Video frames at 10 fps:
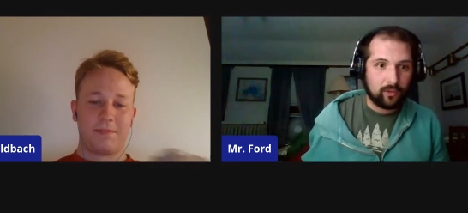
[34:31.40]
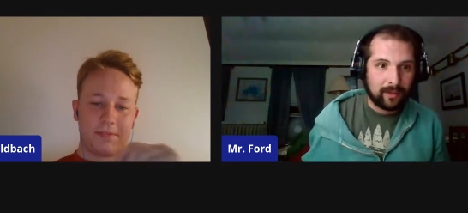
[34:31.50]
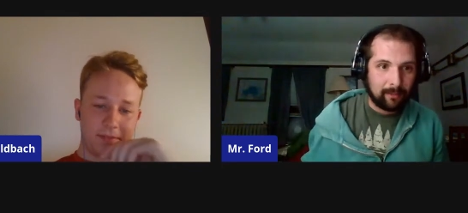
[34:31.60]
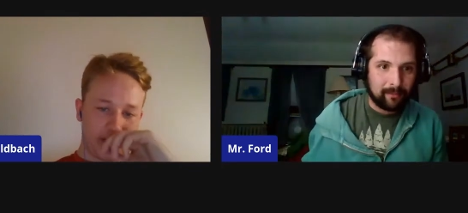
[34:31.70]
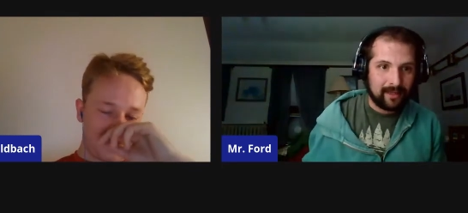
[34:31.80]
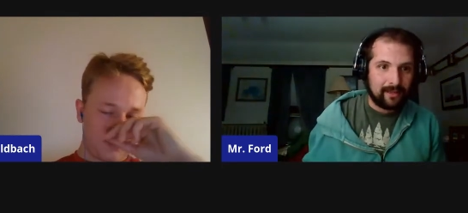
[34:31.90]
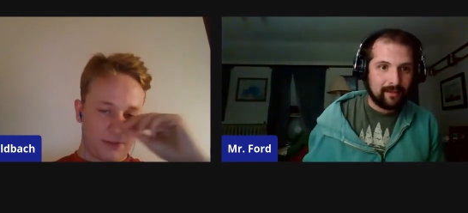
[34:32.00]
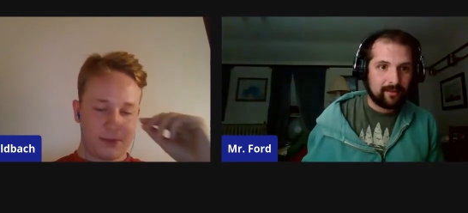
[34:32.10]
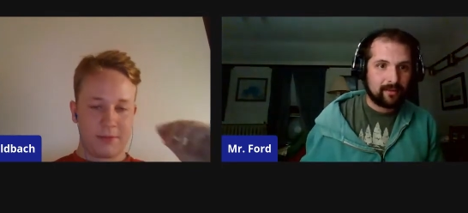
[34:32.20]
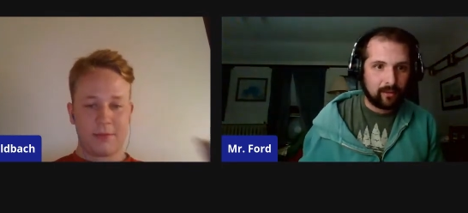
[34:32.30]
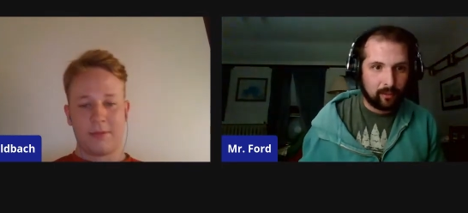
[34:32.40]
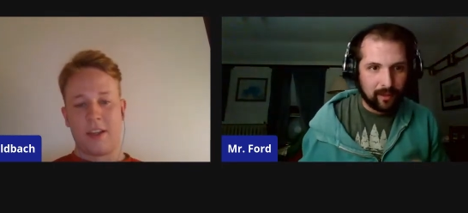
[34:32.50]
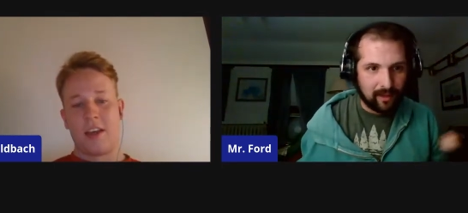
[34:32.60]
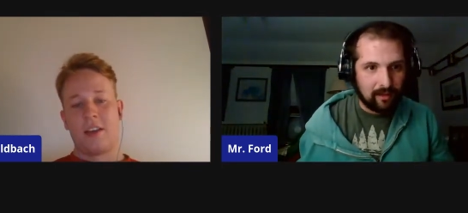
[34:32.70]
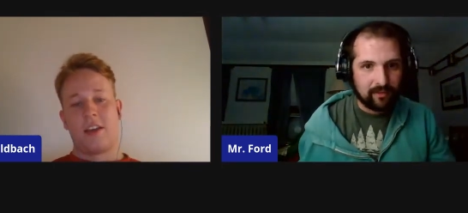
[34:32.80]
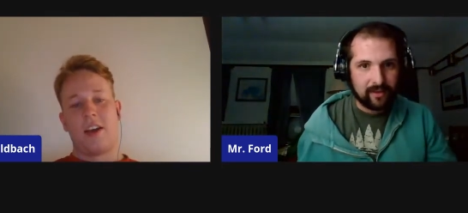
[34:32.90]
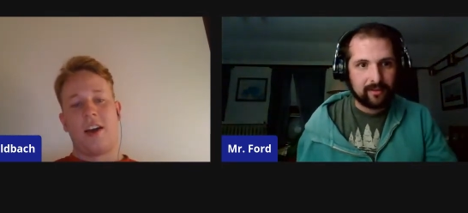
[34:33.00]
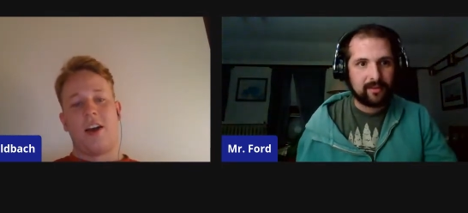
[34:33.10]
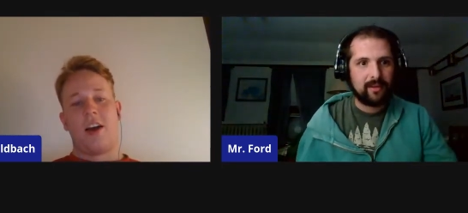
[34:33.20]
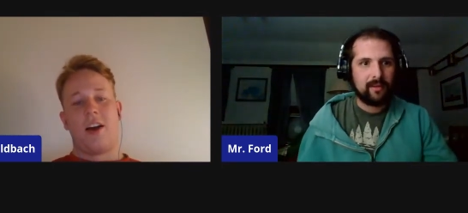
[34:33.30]
Speaker 1: what it means or what love is.
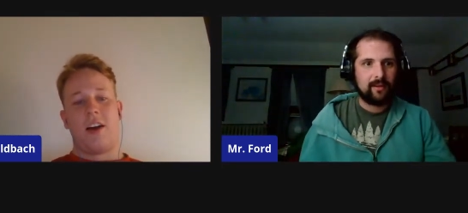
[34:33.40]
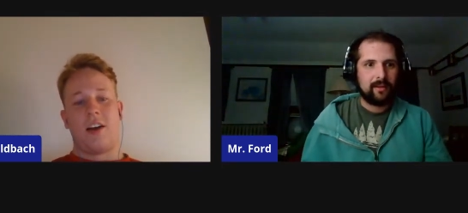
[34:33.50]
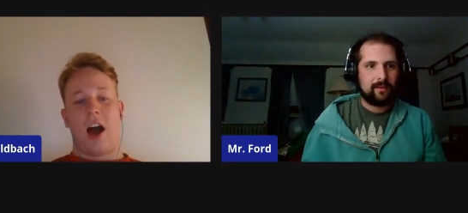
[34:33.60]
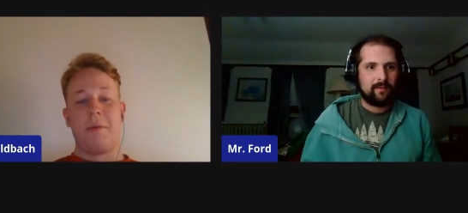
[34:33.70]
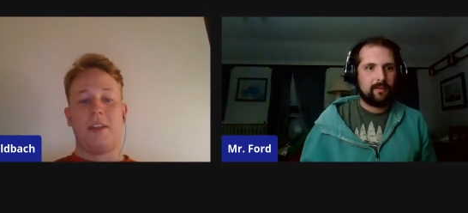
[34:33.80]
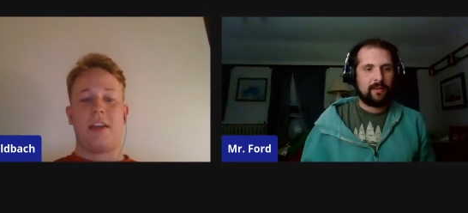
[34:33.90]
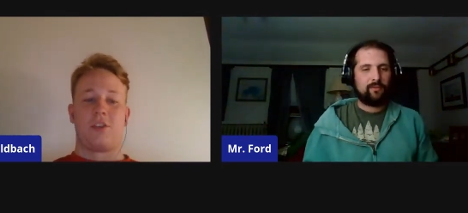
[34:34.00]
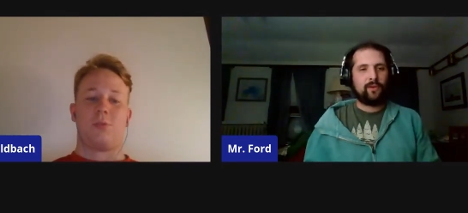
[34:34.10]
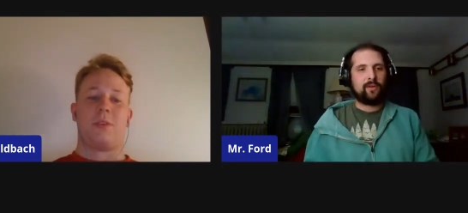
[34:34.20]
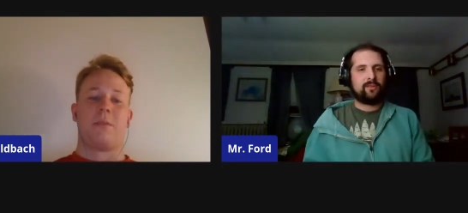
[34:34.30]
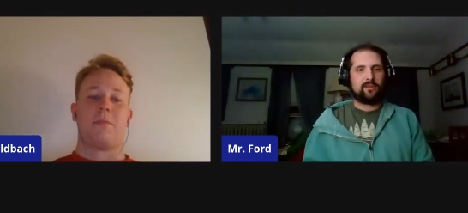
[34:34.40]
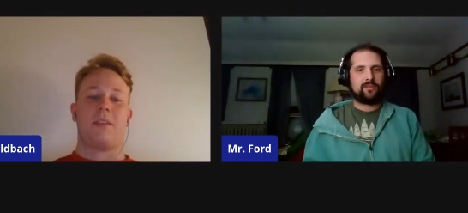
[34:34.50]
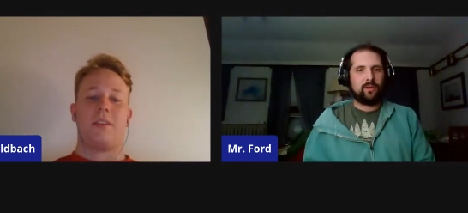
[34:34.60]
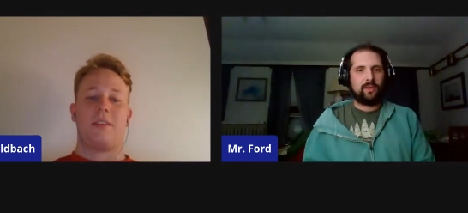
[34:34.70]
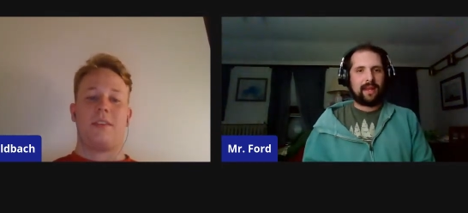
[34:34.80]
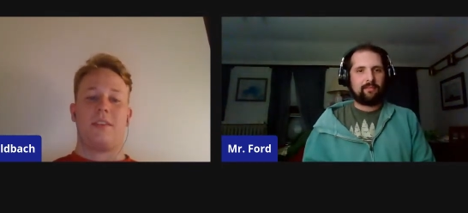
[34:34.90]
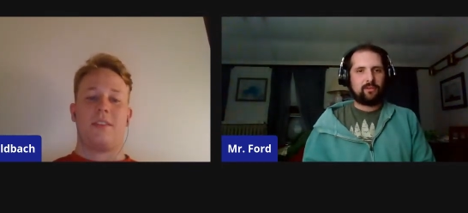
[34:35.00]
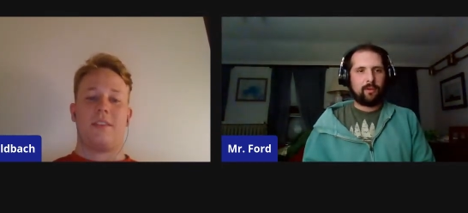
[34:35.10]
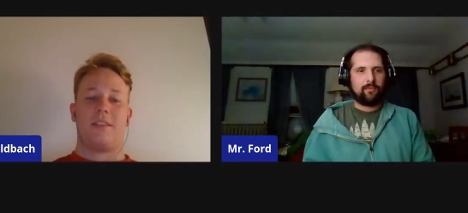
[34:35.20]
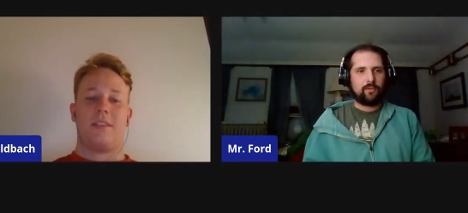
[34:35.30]
I mean, His yes, feelings are still that of a
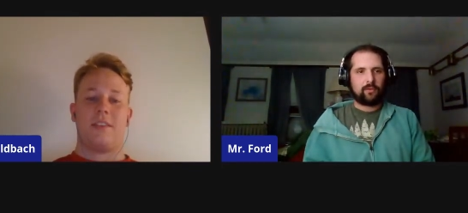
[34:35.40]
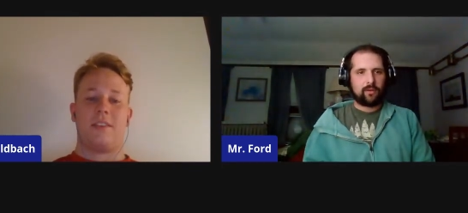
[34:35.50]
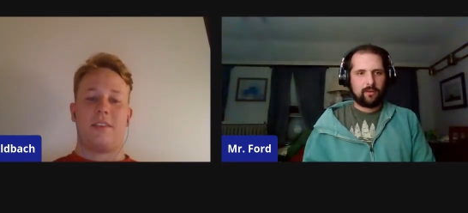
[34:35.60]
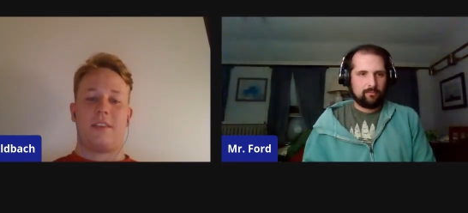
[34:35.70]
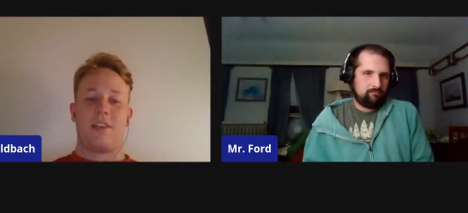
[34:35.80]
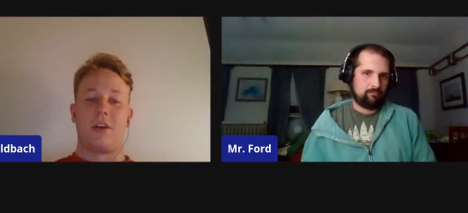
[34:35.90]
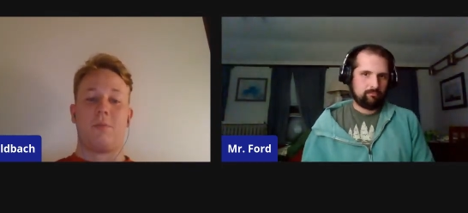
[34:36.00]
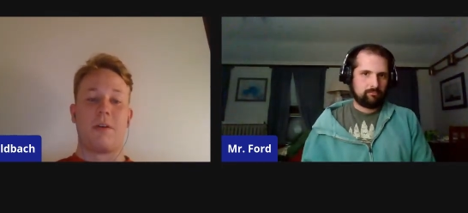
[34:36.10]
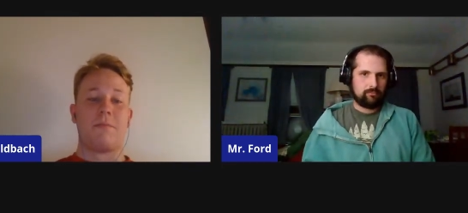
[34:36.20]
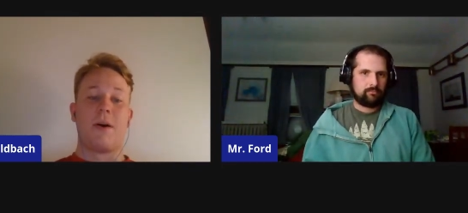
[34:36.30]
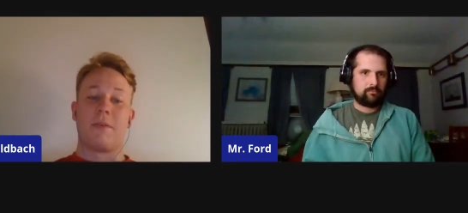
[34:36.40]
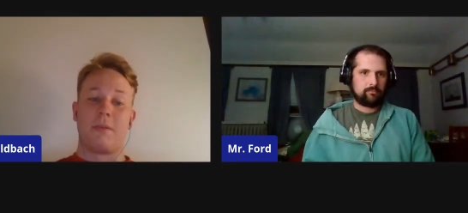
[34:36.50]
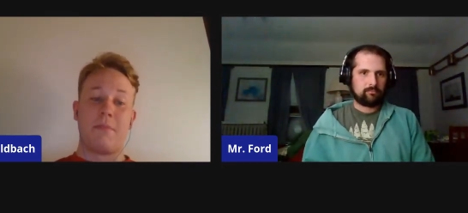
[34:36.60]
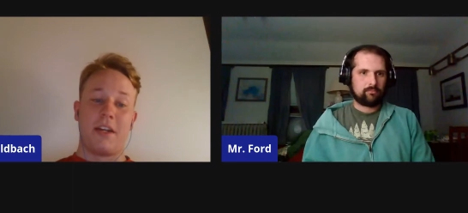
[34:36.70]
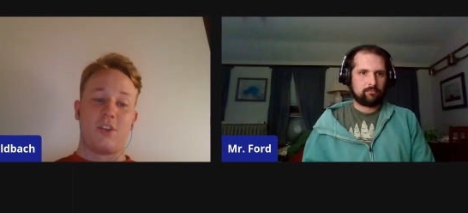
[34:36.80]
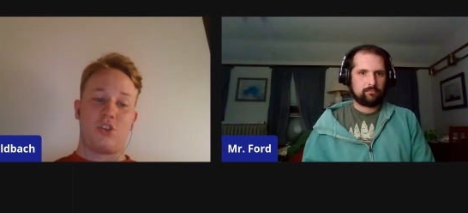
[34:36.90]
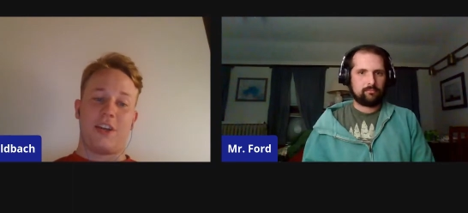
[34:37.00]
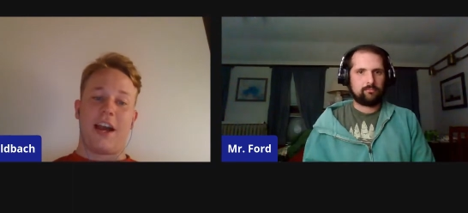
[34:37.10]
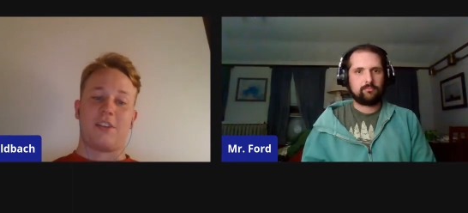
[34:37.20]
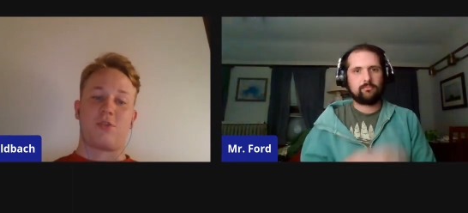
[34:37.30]
Speaker 2: twelve-year-old the the the minute
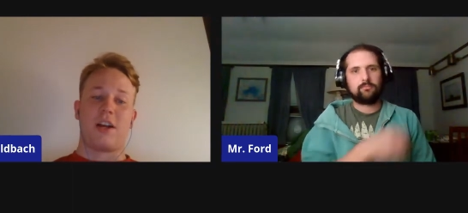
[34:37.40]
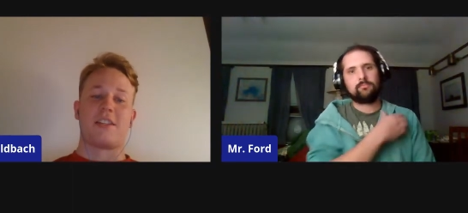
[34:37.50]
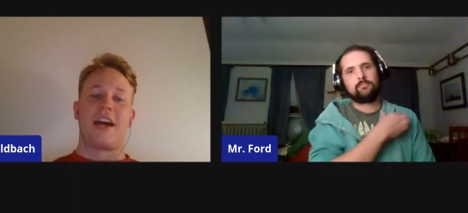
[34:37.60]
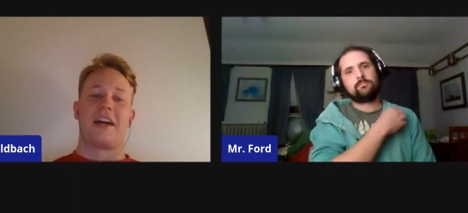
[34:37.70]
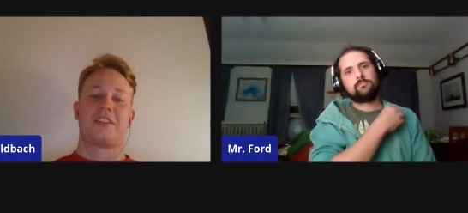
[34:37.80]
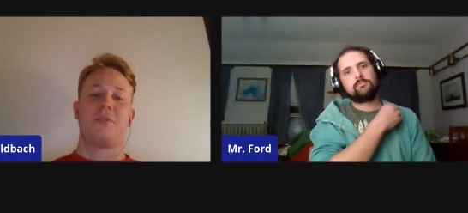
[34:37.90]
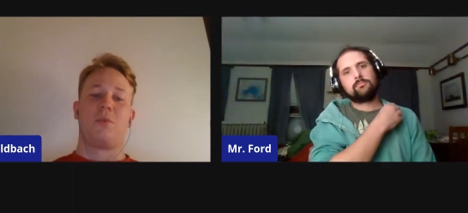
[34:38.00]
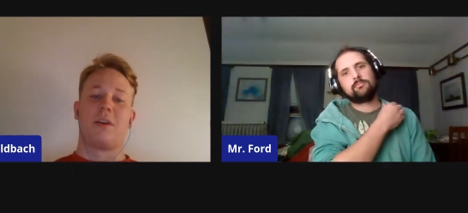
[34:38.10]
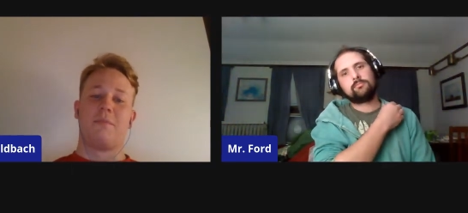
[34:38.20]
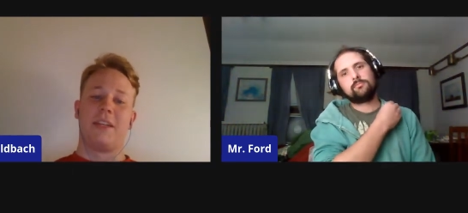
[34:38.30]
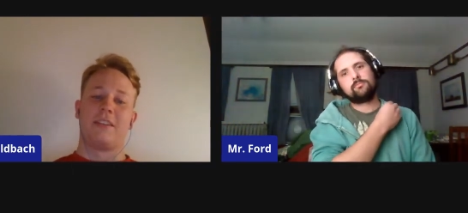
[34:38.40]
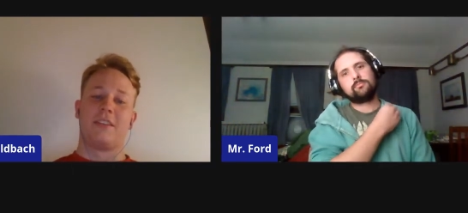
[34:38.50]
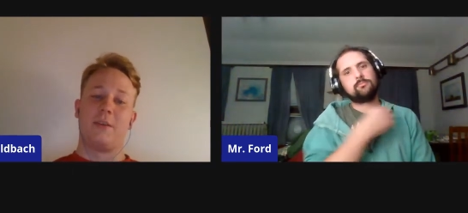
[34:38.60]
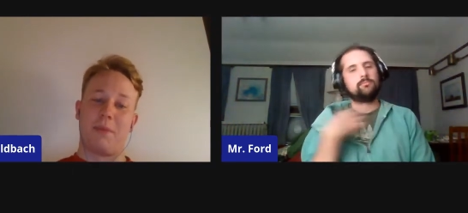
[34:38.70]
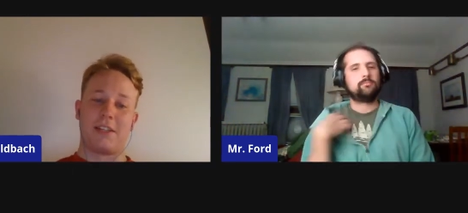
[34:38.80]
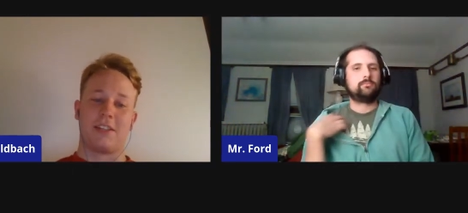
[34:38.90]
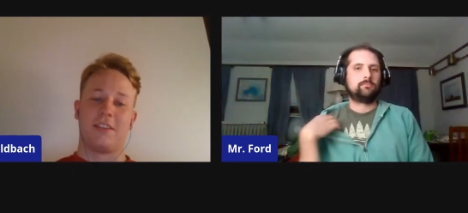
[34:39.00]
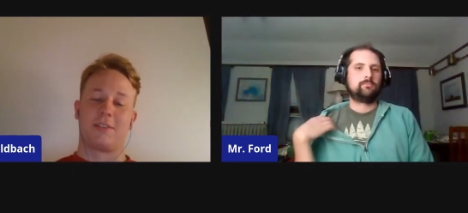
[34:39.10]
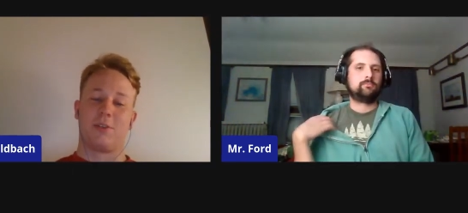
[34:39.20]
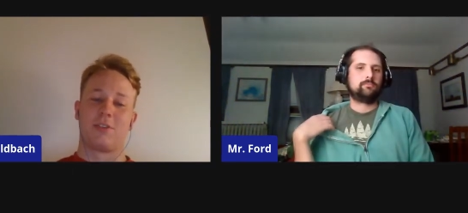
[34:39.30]
she asks, tries to ask him what it means, he
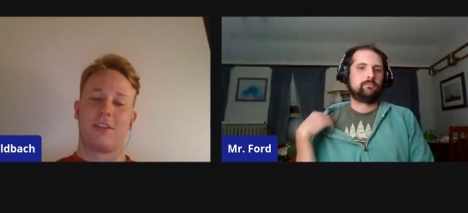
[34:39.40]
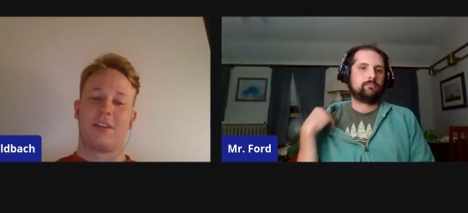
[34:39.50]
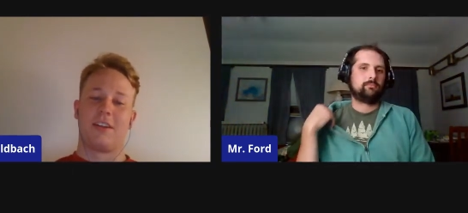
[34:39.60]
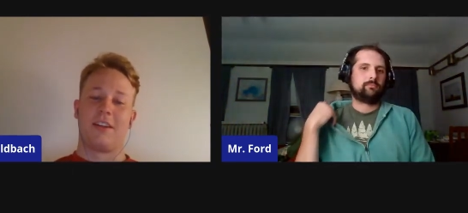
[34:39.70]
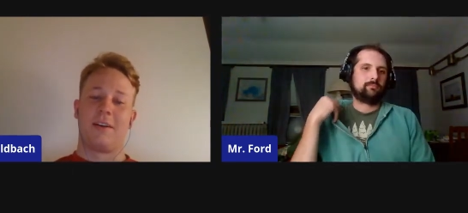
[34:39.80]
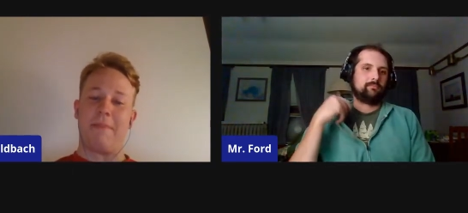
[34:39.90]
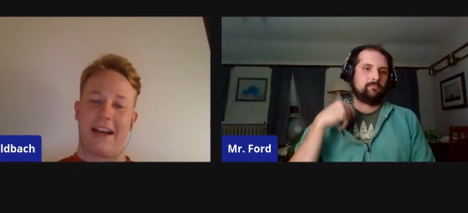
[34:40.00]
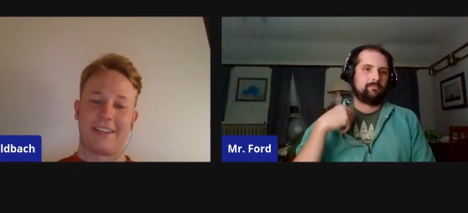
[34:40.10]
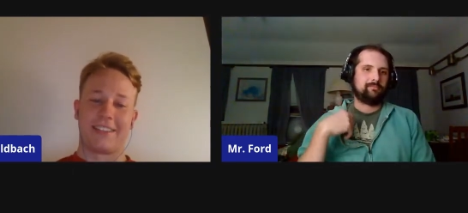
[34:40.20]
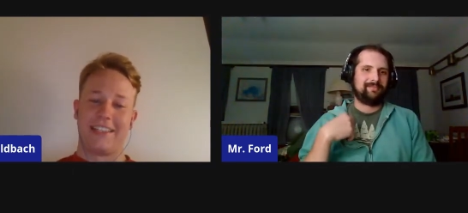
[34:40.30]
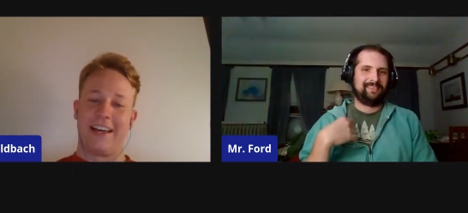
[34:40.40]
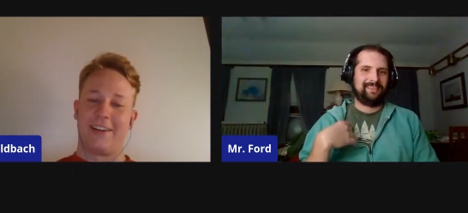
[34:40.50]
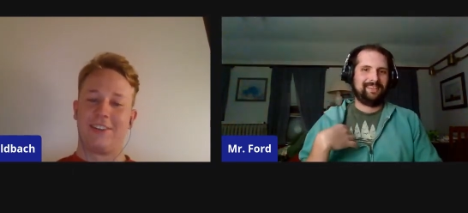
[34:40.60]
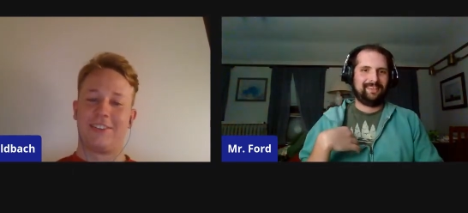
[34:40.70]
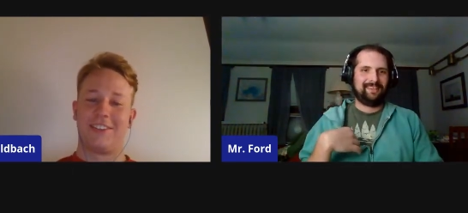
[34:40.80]
basically throws a, a magazine at her.